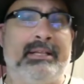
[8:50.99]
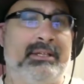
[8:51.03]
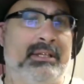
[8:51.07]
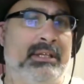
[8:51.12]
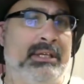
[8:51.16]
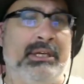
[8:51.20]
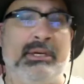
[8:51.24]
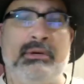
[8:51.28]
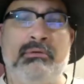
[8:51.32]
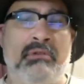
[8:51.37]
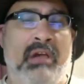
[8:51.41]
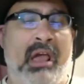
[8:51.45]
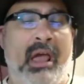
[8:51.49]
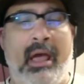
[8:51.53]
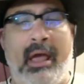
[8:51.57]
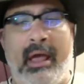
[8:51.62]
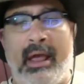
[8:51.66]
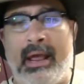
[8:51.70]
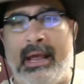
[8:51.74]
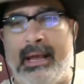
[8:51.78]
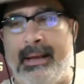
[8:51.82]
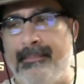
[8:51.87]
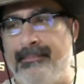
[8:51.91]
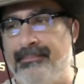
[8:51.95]
the
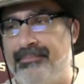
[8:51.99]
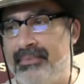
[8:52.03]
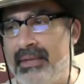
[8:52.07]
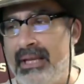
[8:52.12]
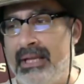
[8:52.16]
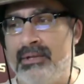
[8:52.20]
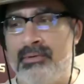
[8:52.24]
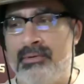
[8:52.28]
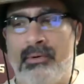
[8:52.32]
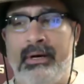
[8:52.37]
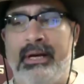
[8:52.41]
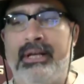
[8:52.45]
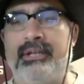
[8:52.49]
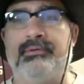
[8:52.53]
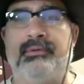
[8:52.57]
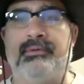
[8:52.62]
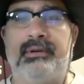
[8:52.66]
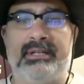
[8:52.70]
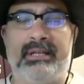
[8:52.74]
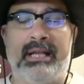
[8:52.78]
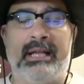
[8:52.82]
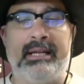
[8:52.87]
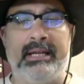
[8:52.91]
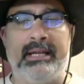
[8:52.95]
UK, and to a lesser
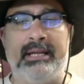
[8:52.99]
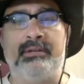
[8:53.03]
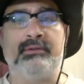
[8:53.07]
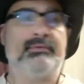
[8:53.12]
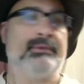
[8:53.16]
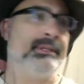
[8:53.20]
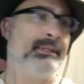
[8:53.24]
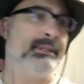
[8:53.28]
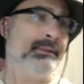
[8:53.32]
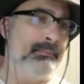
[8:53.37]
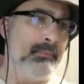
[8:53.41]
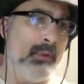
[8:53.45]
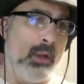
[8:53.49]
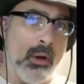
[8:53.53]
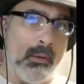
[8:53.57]
extent Israel,